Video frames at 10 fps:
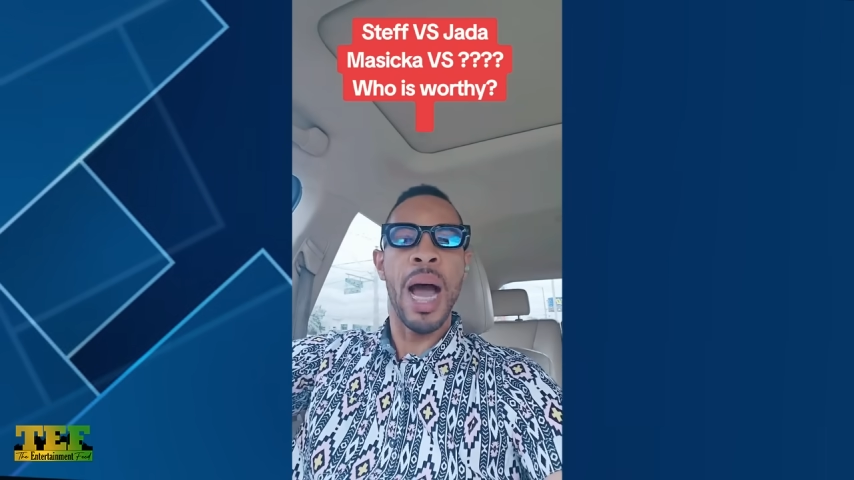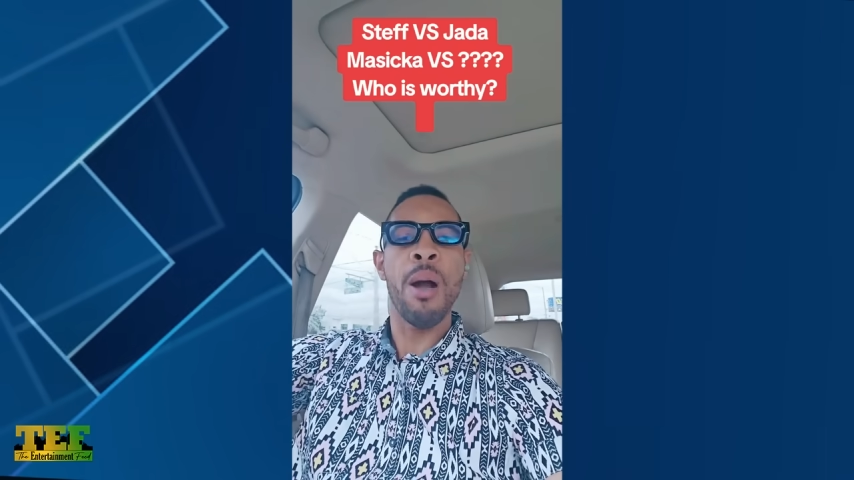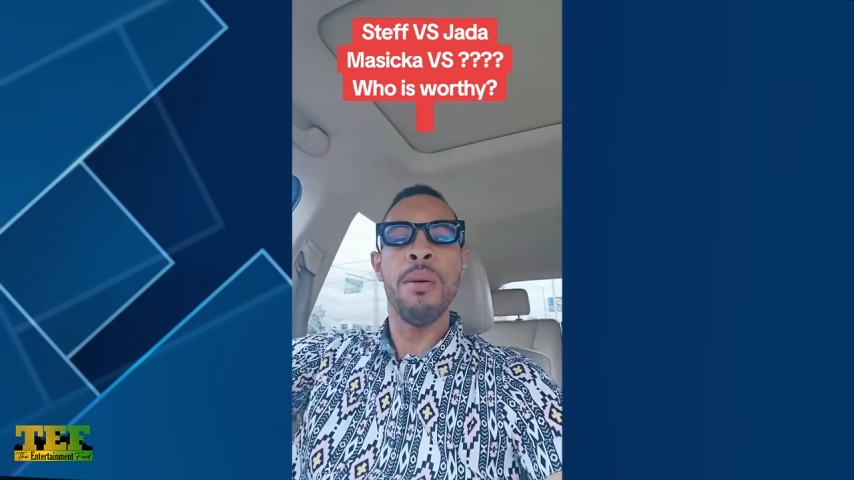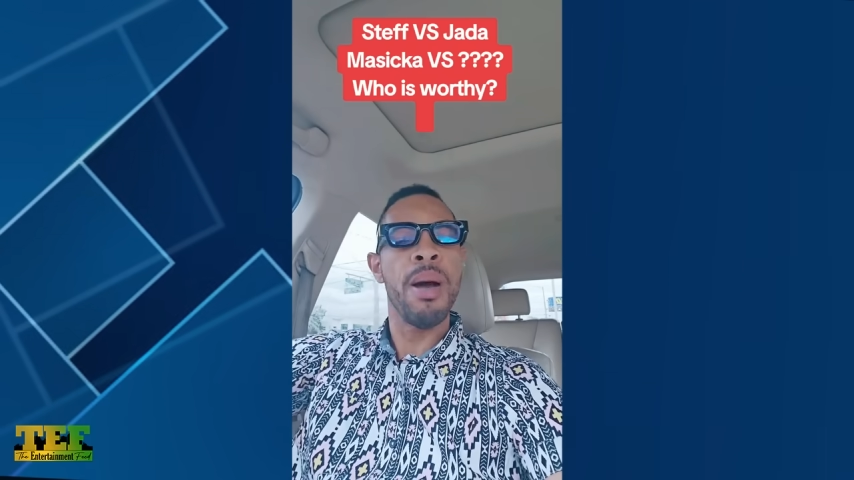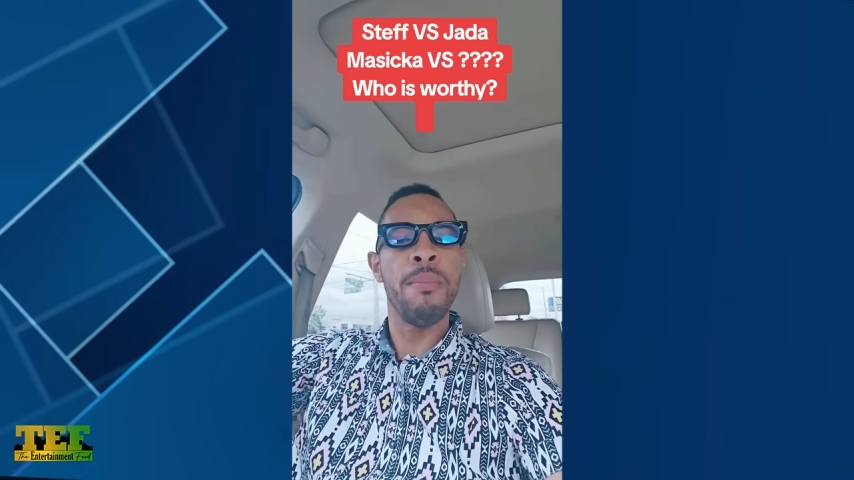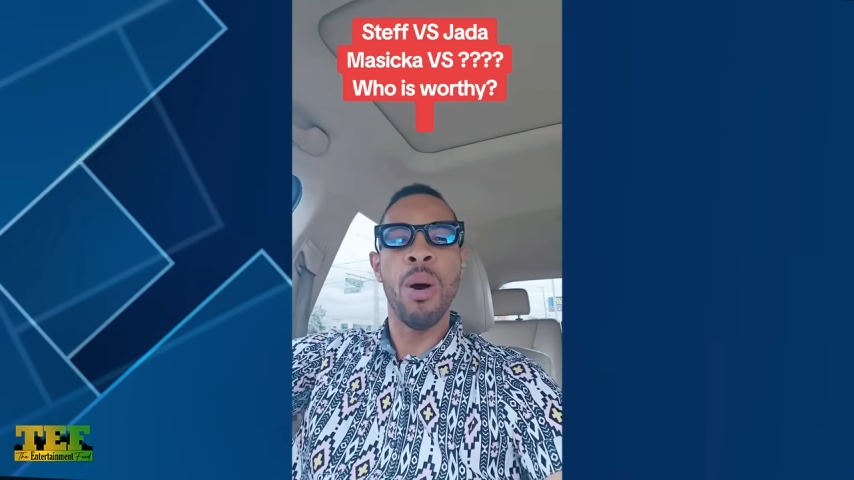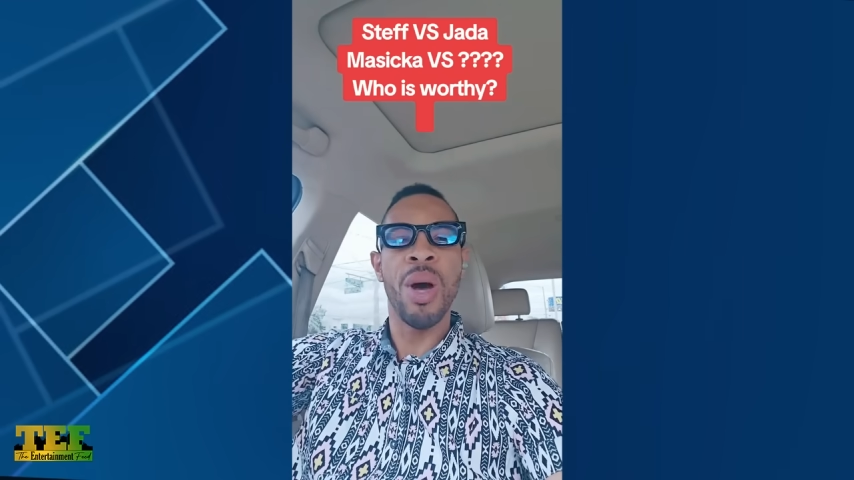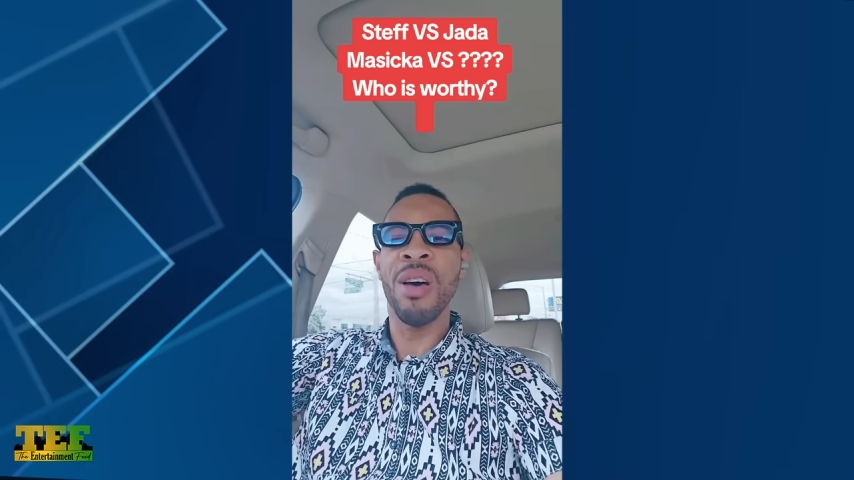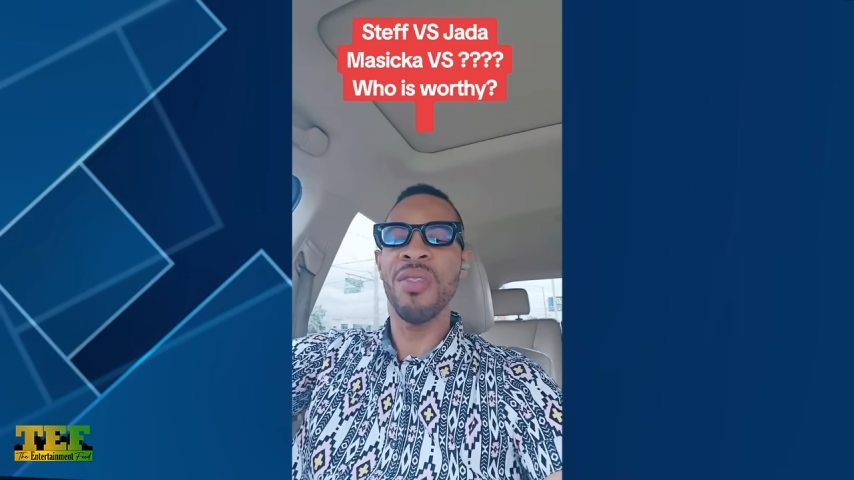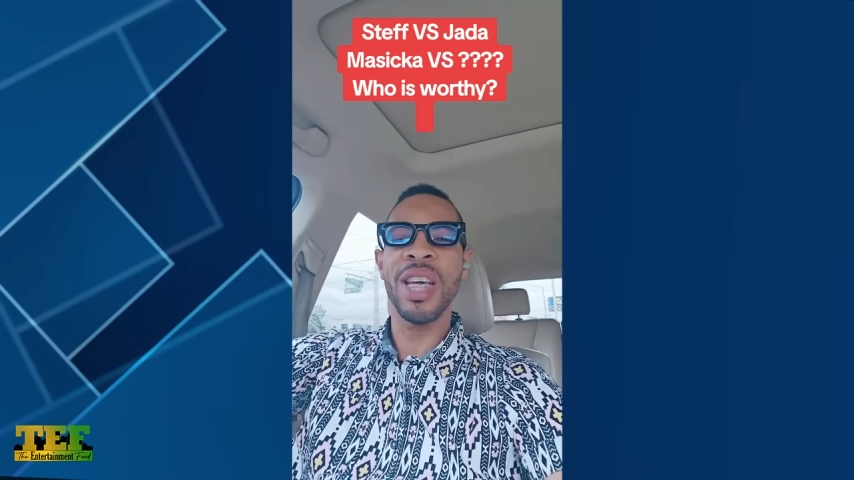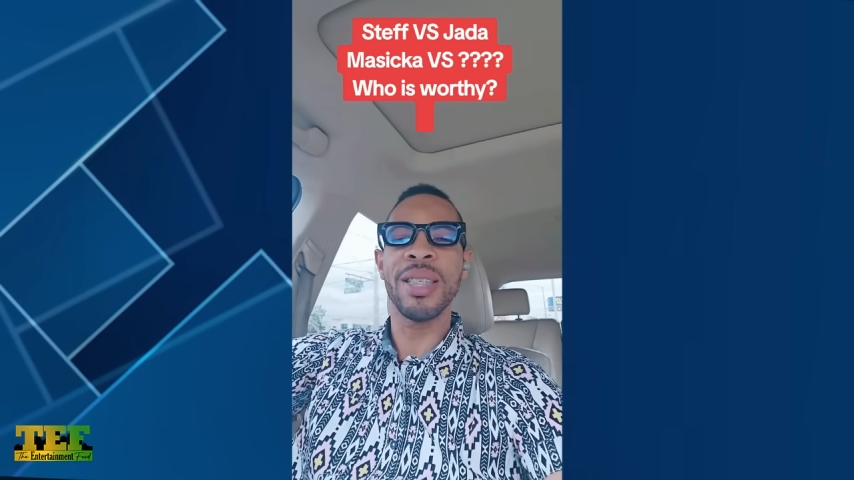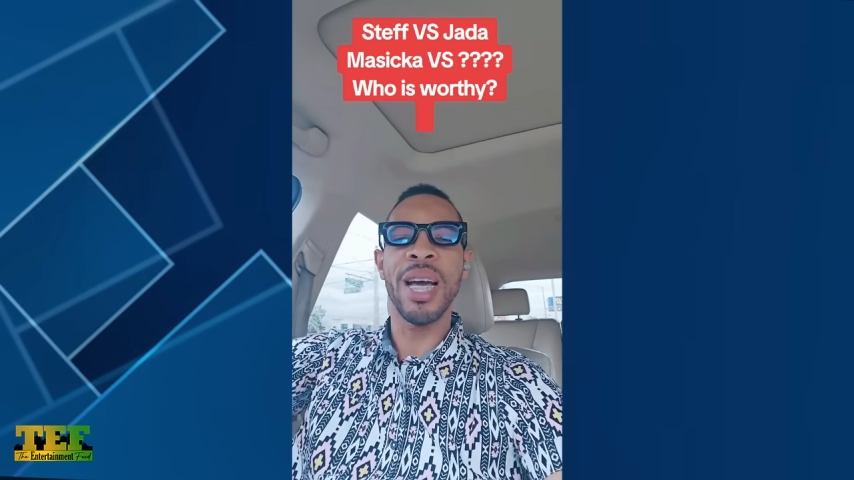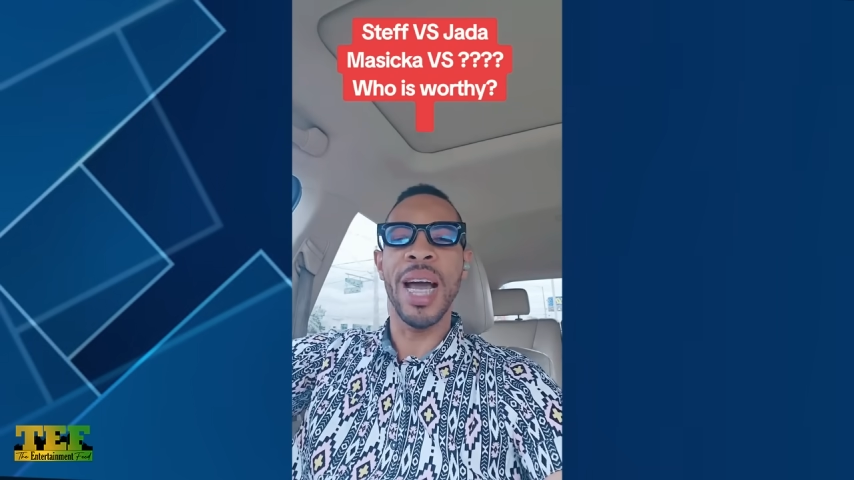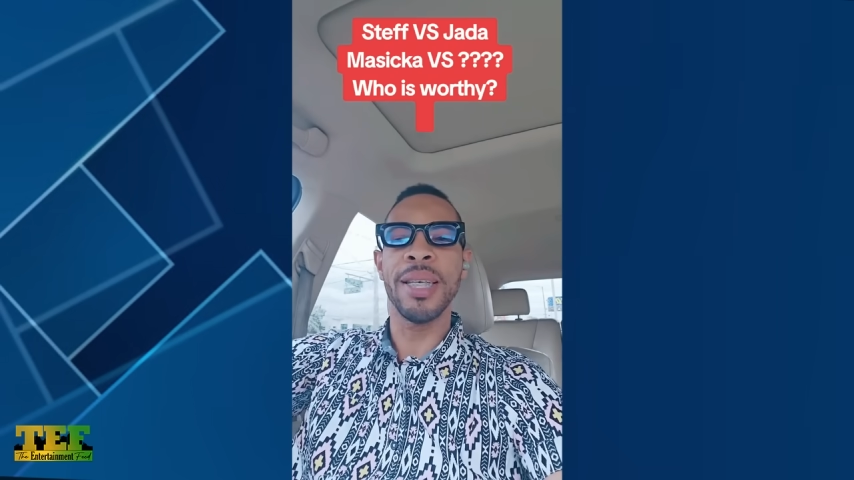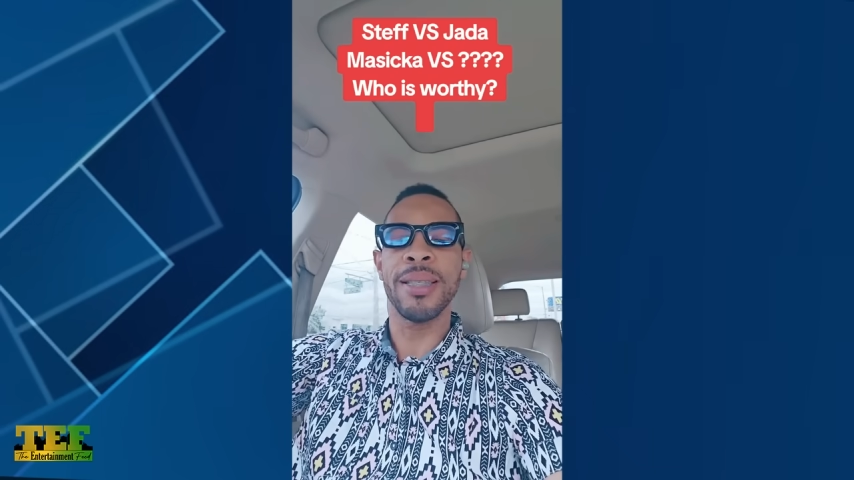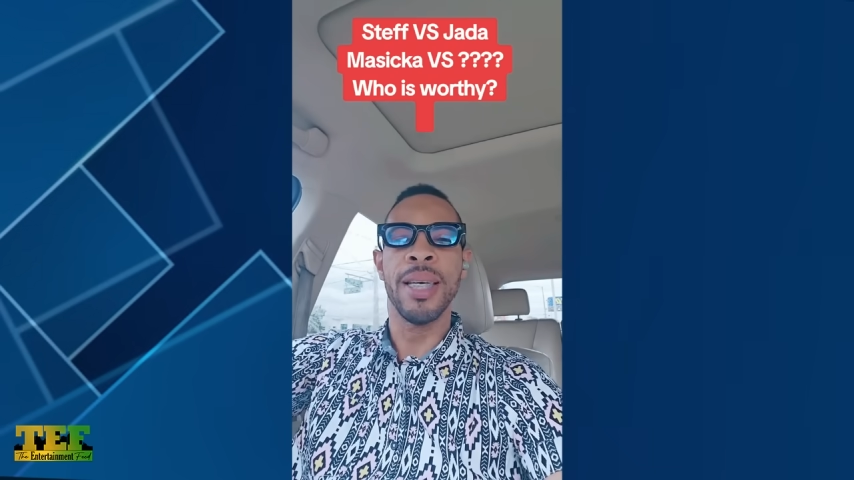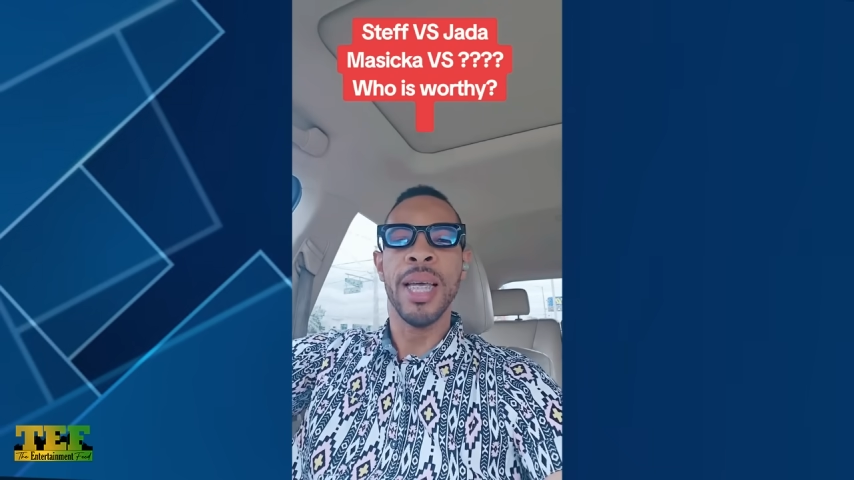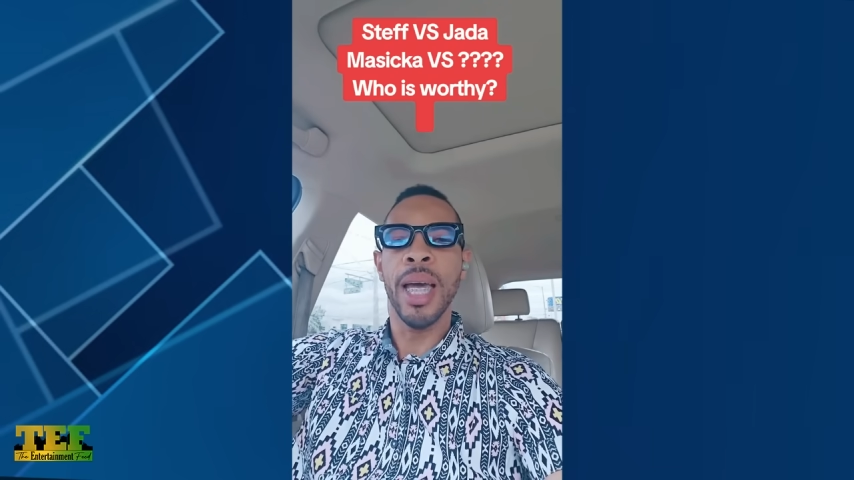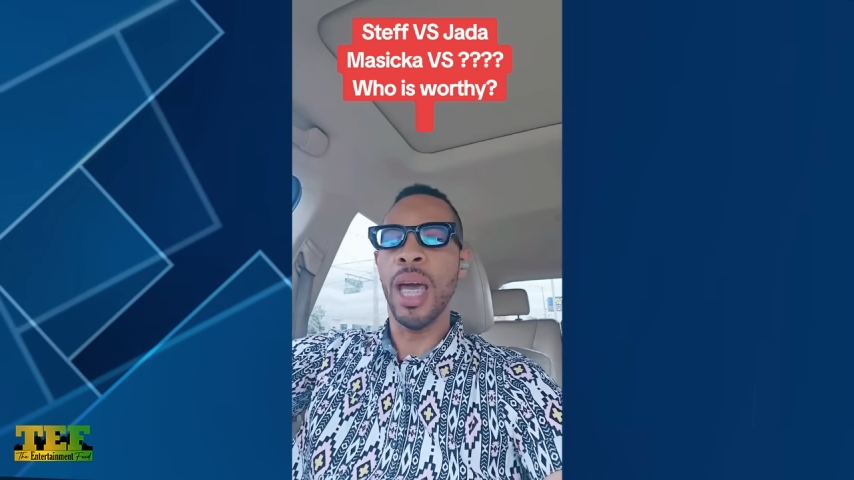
I remember one of these guys